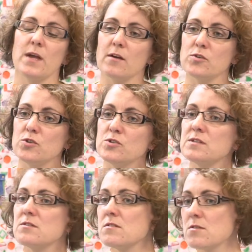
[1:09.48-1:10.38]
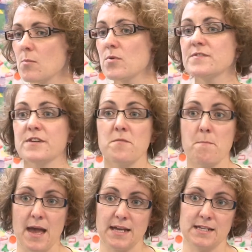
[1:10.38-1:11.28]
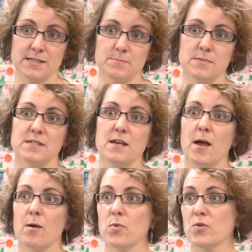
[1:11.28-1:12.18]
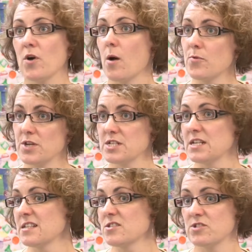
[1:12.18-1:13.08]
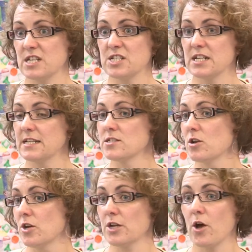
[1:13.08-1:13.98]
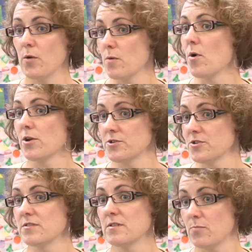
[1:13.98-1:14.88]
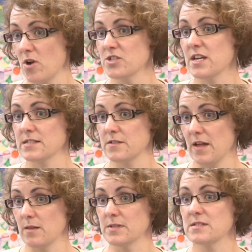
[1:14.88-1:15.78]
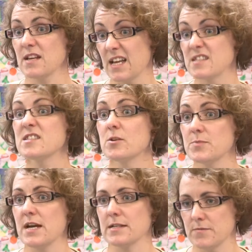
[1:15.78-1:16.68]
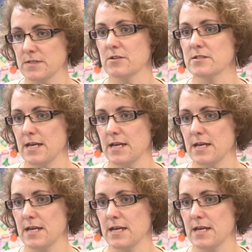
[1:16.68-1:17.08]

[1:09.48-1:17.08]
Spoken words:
So we use a number of different mechanisms, both operationally and strategically, to look at how we're monitoring the project's development against the objectives that are